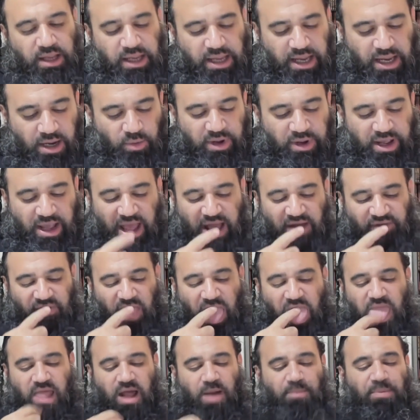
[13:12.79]
Here we
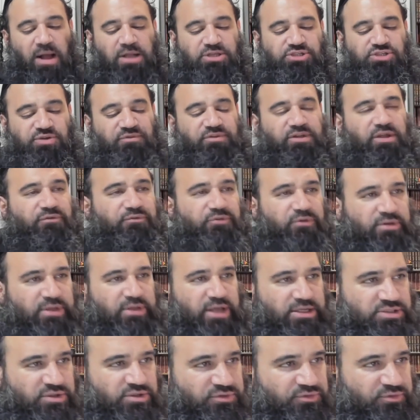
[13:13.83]
have a bunch of different
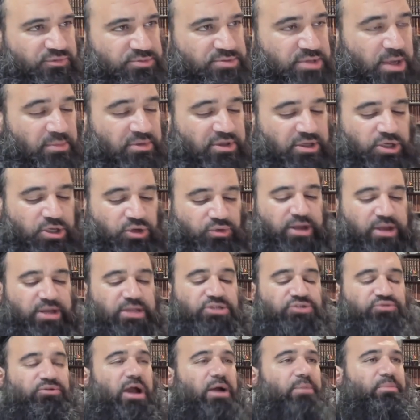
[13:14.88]
lessons from some of the
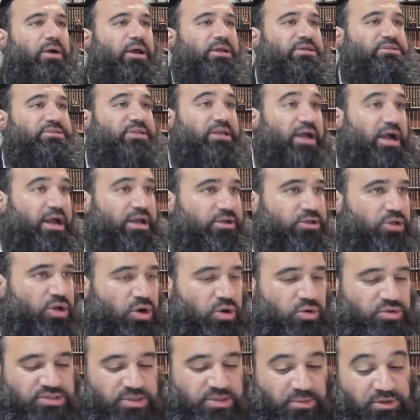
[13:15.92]
greatest rabbis that I
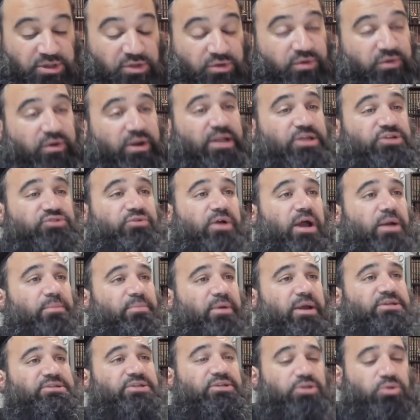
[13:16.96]
know, some of the greatest
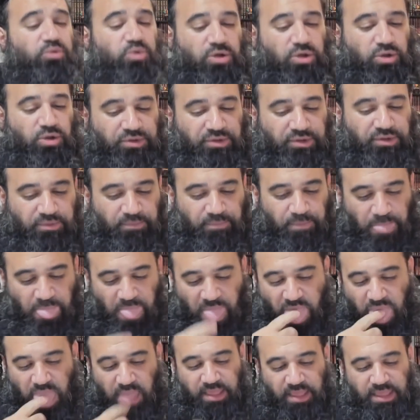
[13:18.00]
rabbis in the world.
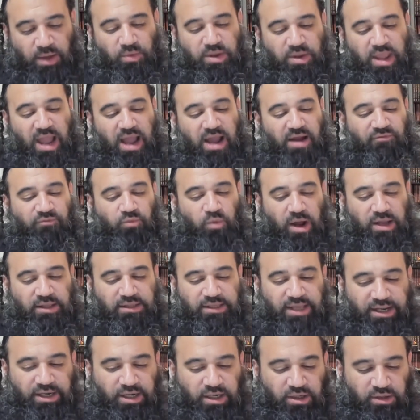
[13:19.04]
Now we have
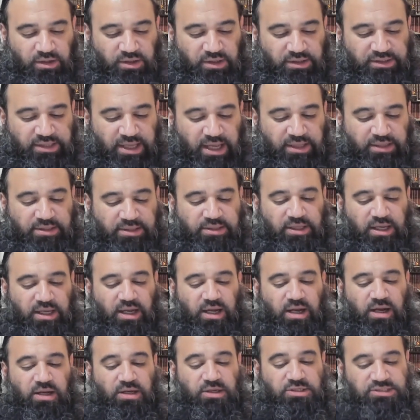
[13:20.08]
one letter that
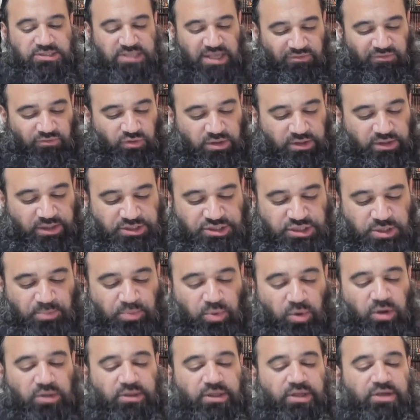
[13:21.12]
several
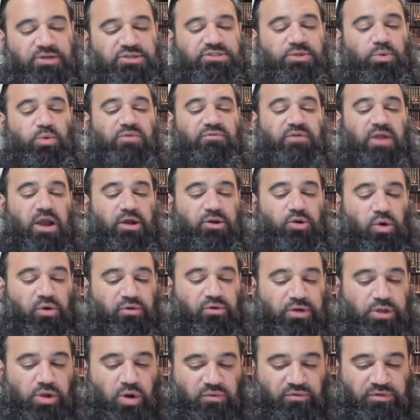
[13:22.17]
support letters that we've gotten
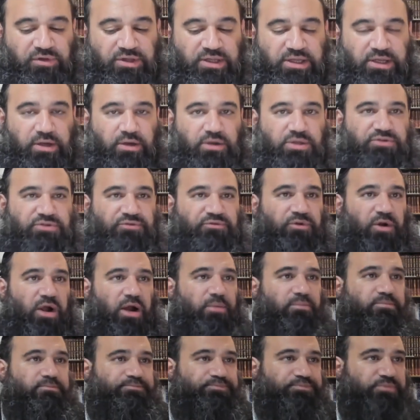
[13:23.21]
already over the years
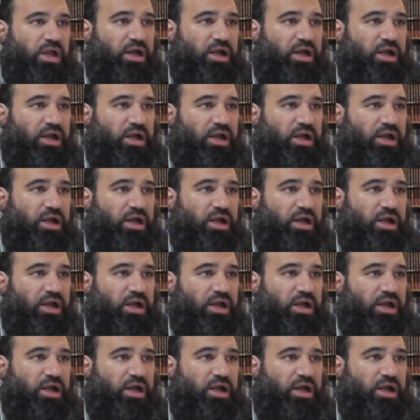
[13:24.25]
from